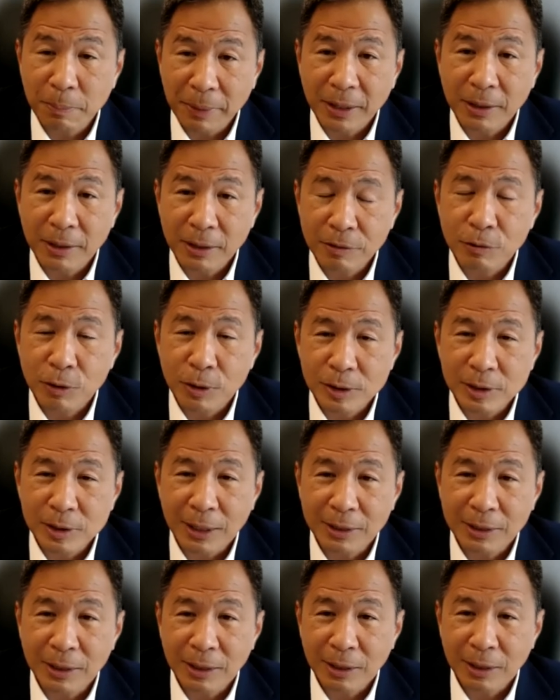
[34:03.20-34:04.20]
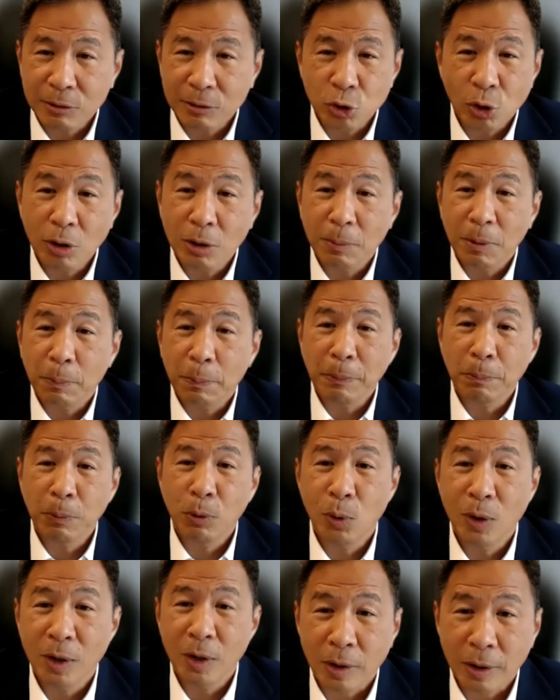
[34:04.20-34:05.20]
banker, if you're starting out, it's all about
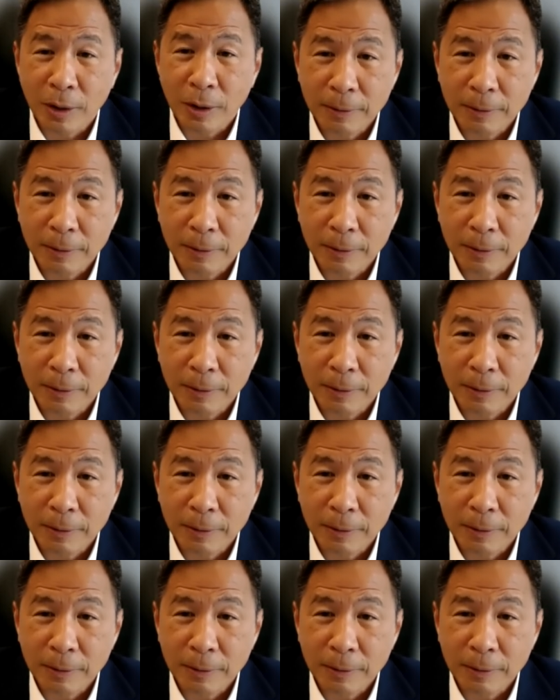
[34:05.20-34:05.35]
paperwork,